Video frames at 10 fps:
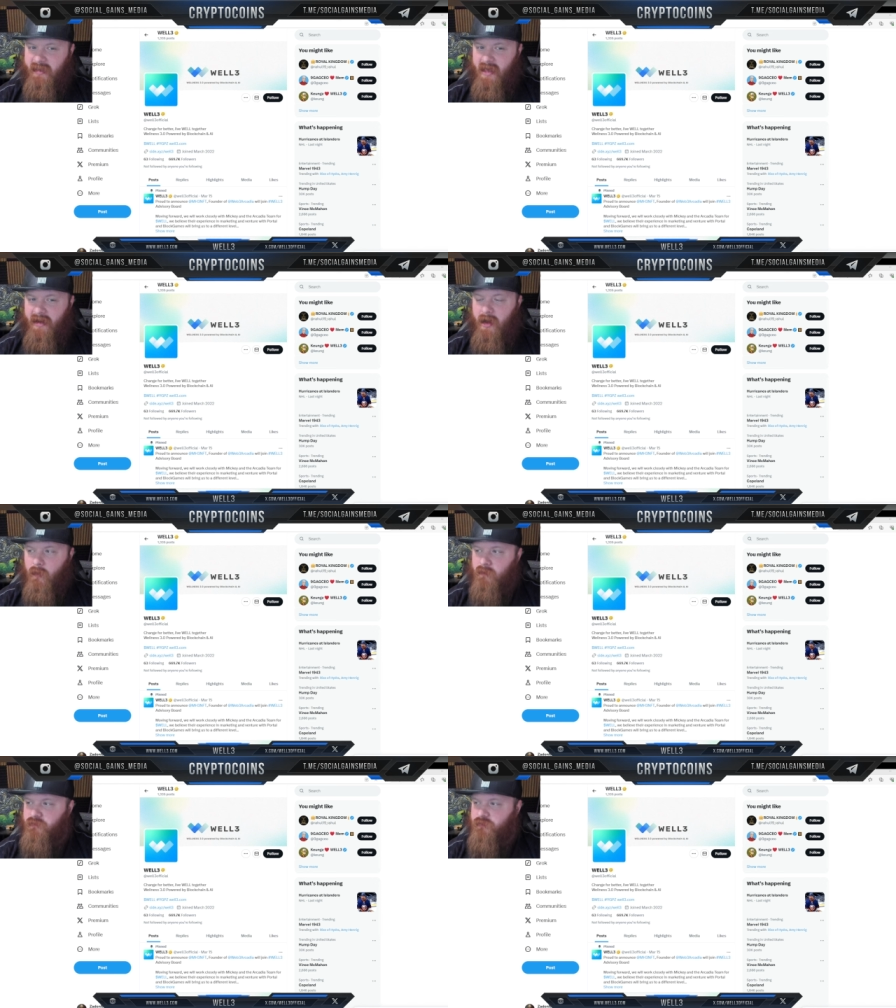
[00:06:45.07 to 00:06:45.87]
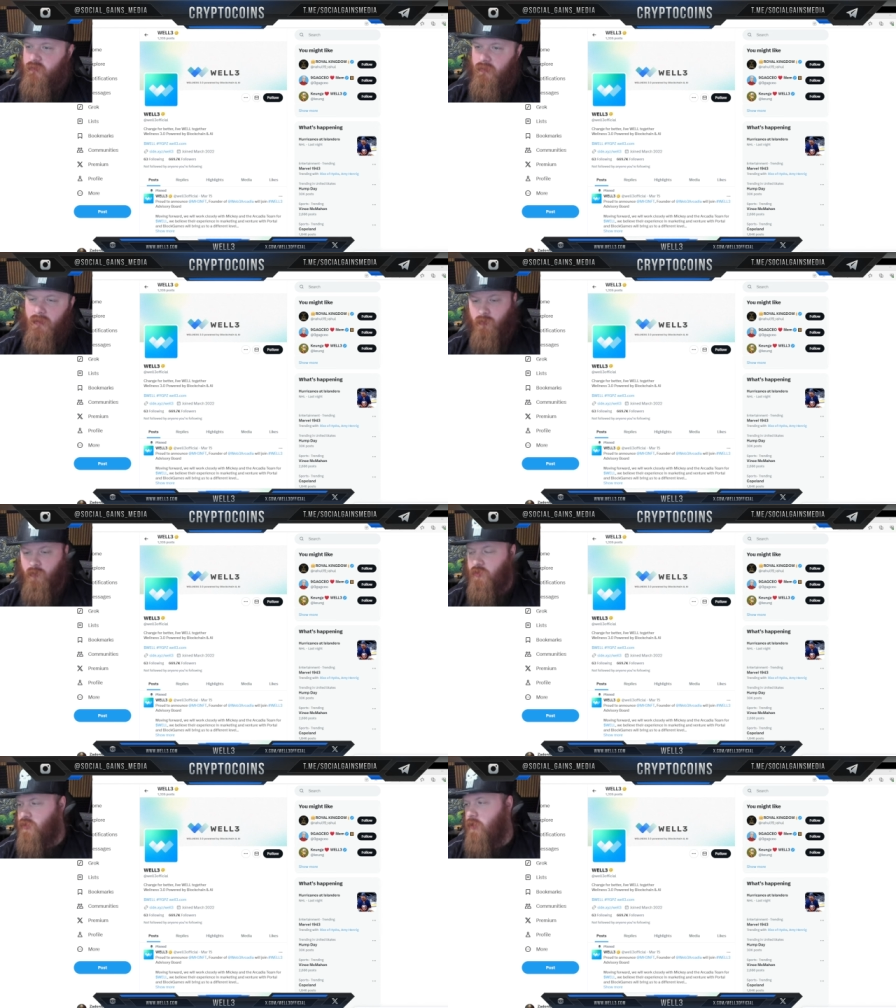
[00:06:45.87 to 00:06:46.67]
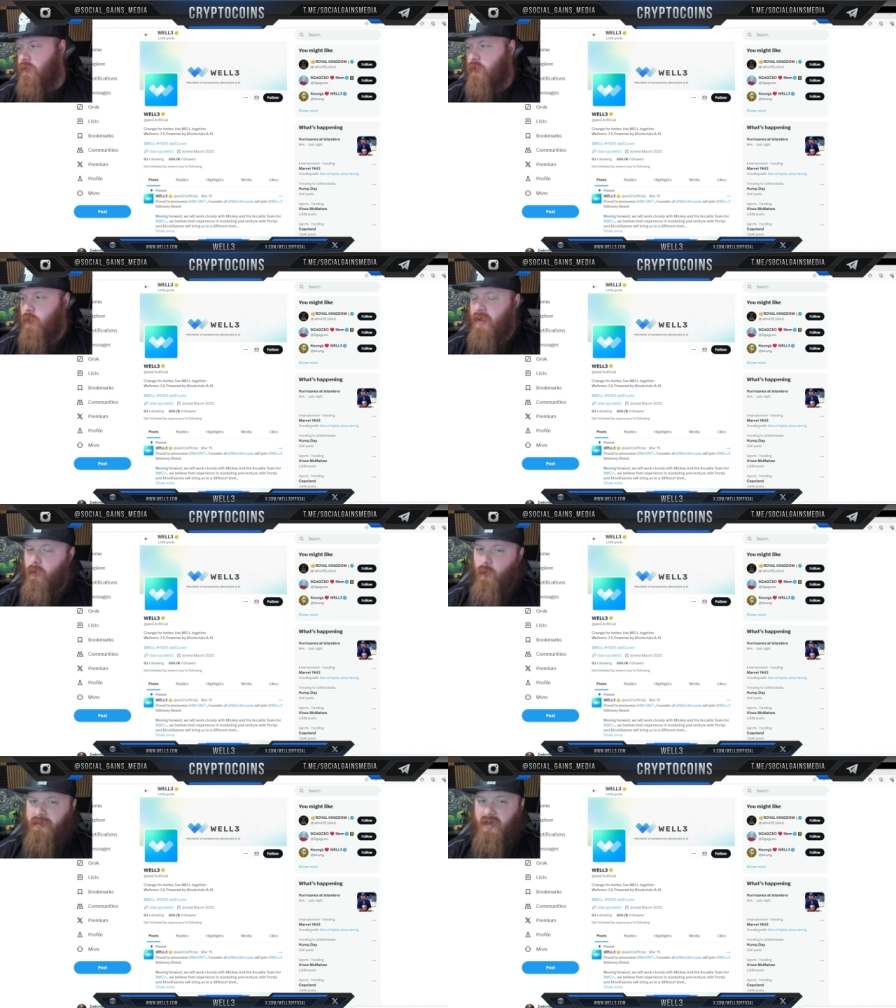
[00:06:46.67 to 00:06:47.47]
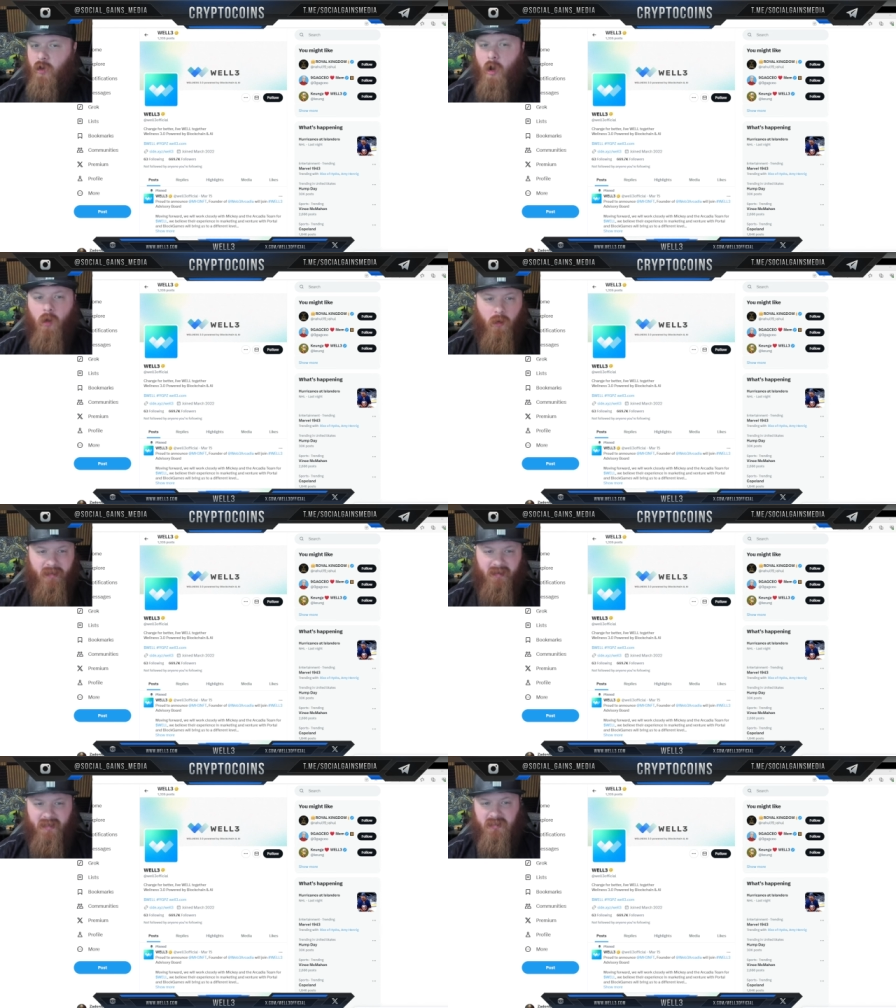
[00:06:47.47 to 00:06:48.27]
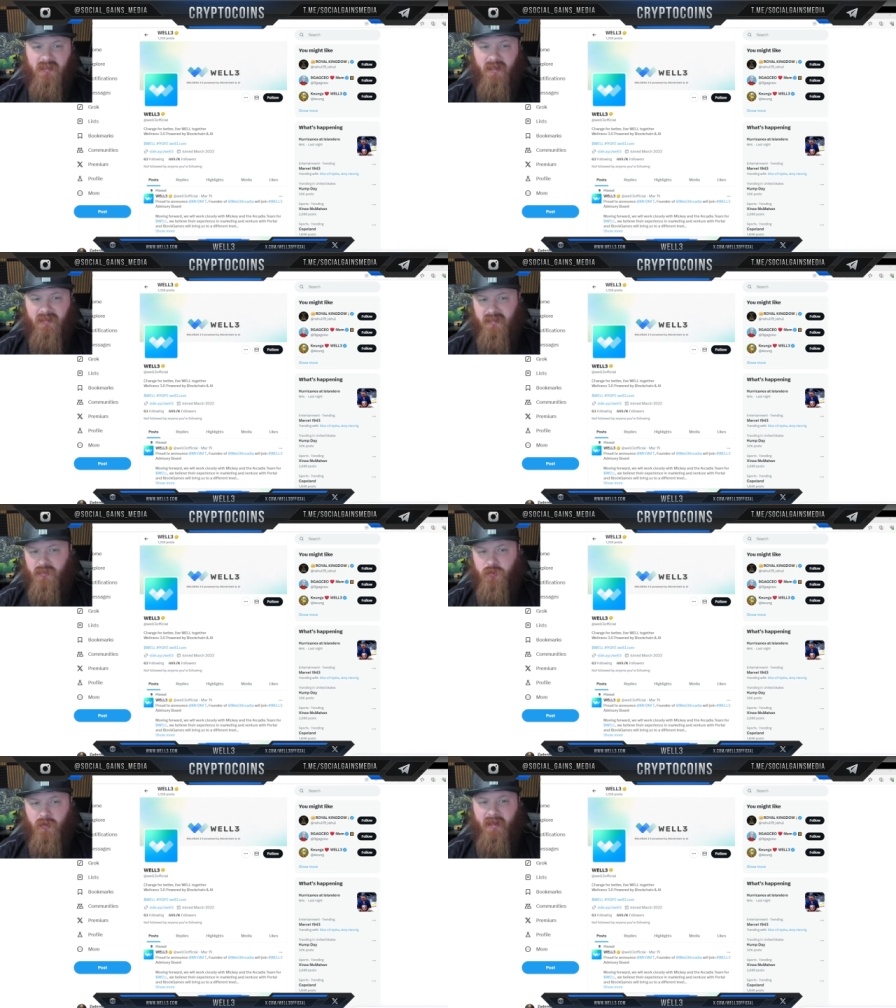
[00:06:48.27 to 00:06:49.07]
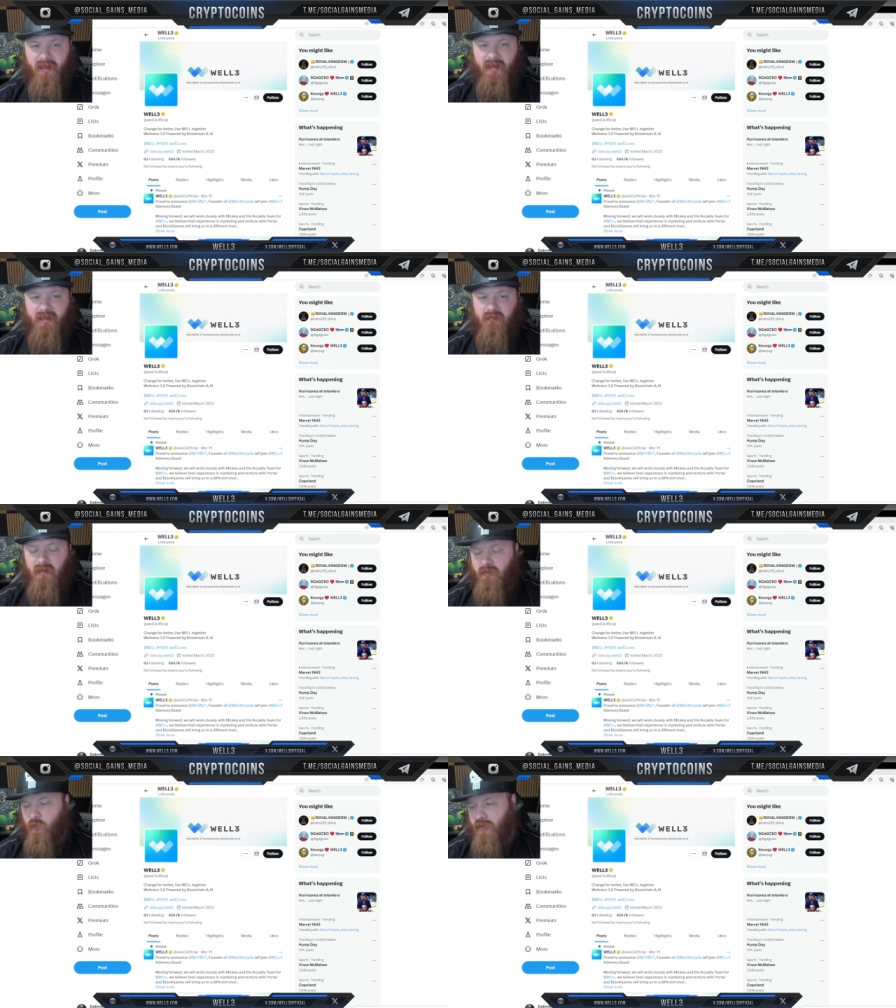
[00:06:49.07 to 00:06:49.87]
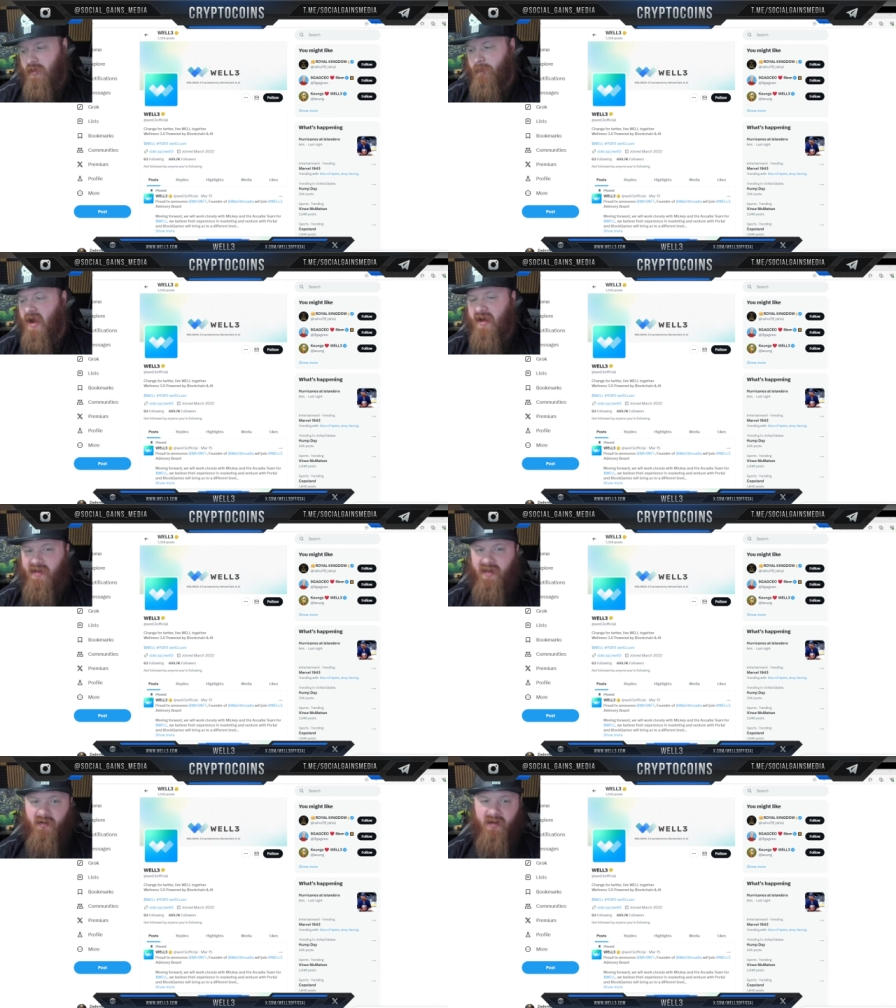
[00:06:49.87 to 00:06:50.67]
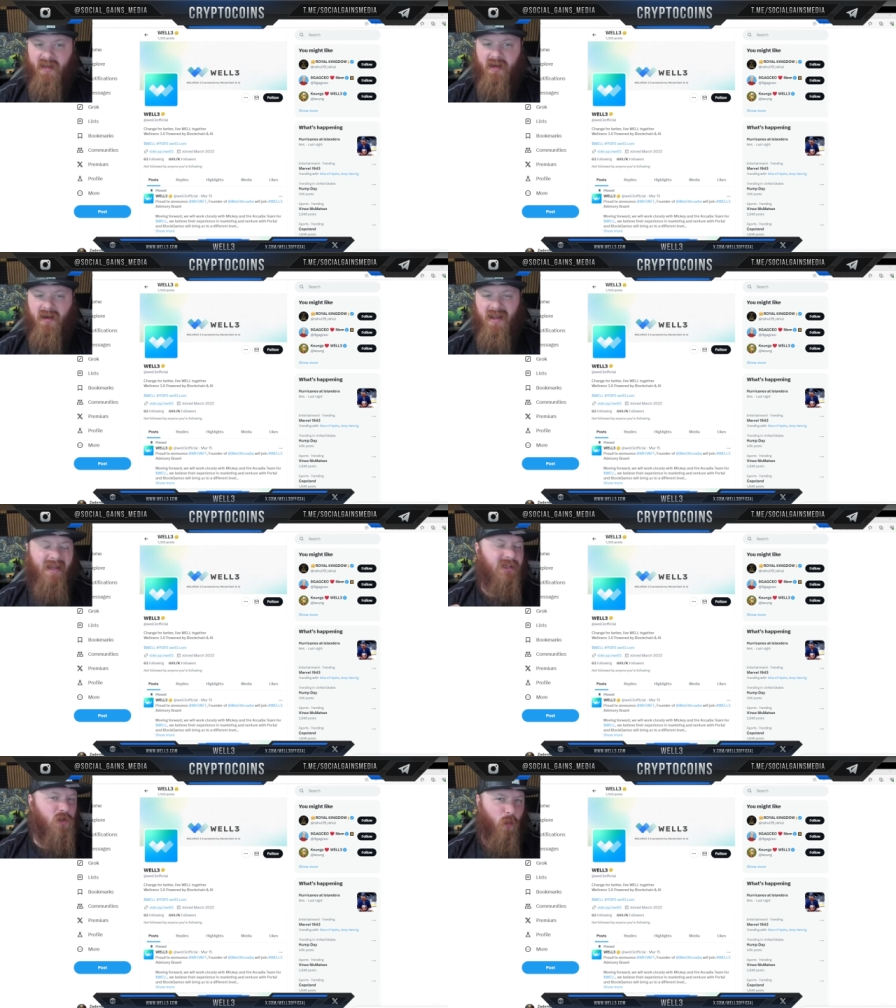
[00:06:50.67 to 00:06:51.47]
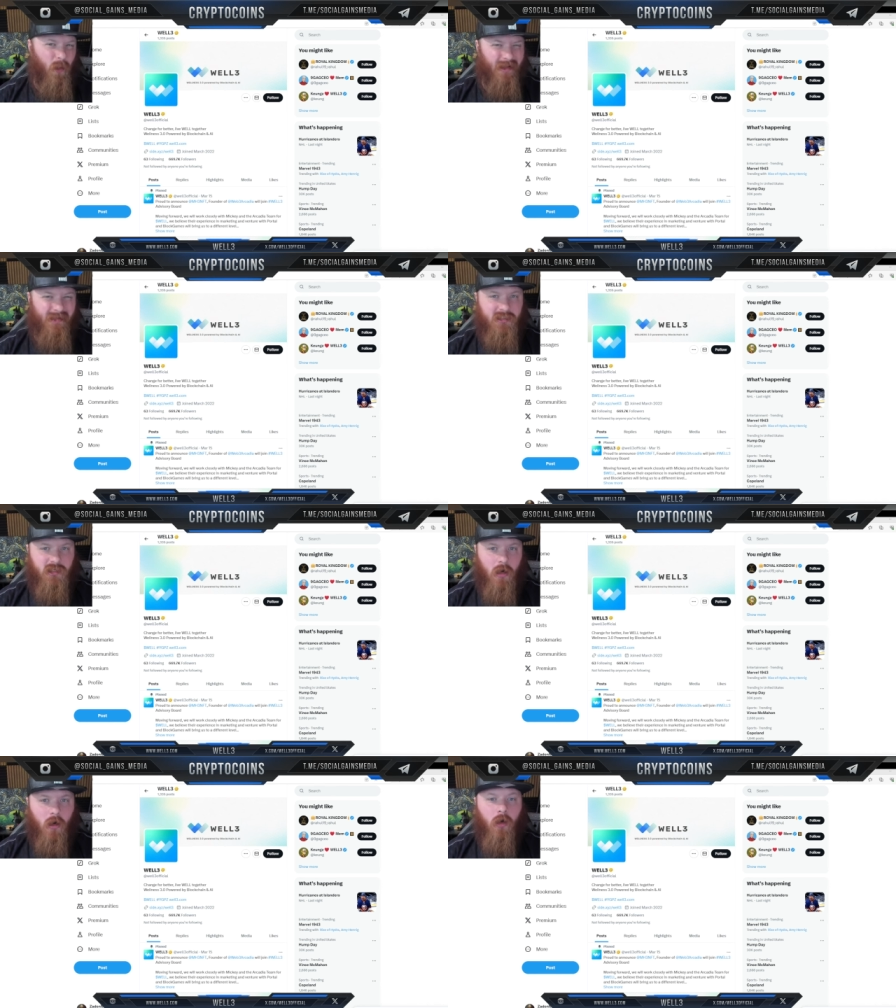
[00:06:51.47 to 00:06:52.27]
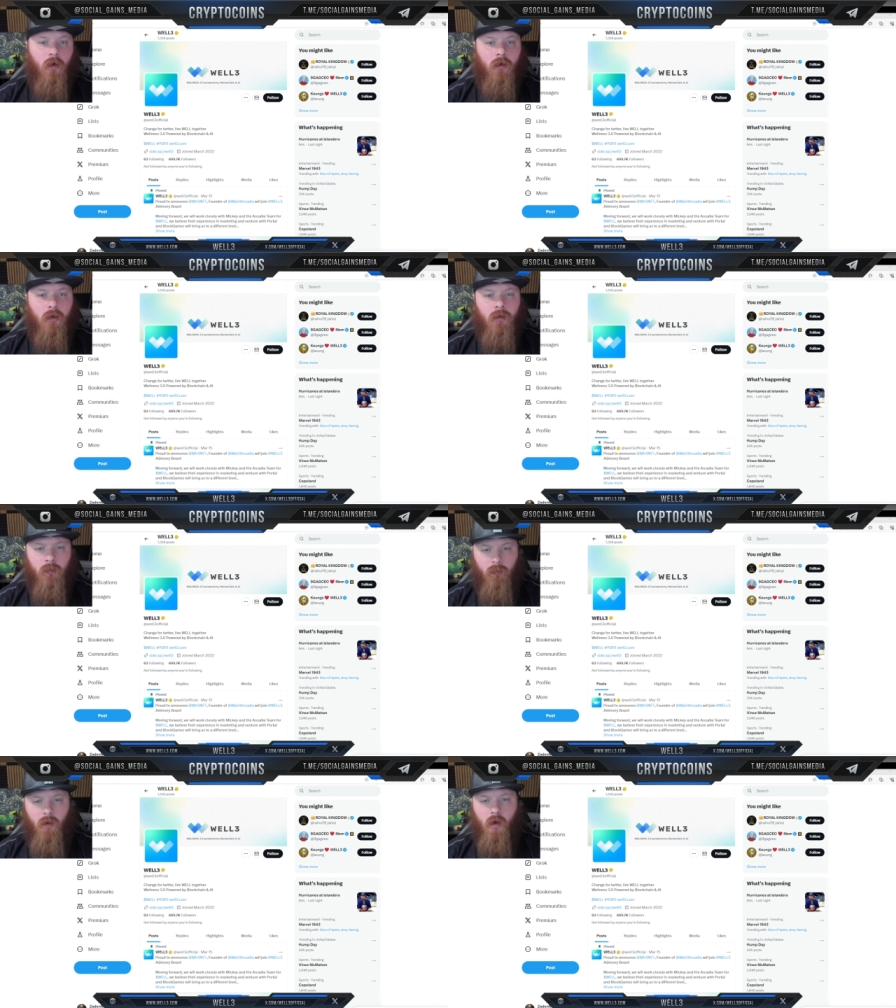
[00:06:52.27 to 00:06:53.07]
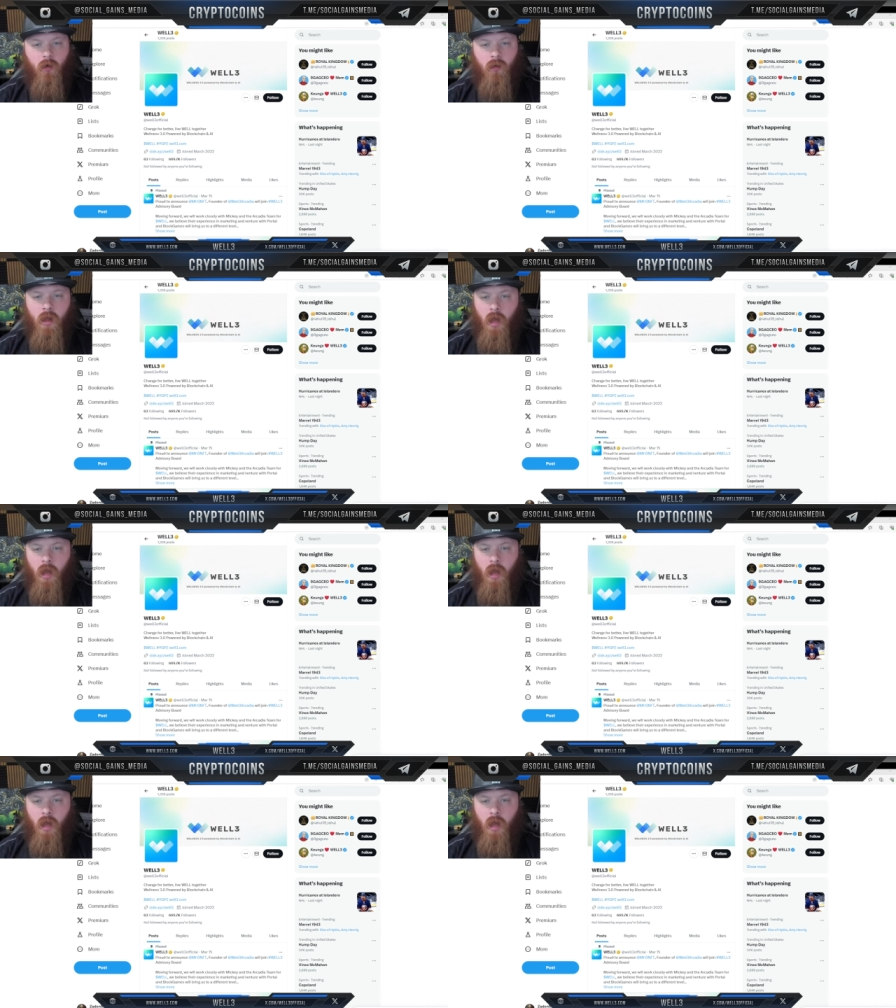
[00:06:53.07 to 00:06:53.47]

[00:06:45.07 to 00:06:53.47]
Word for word: that out. So the what what they're calling this essentially is, uh, and what they're pioneering here is a wellness to earn model.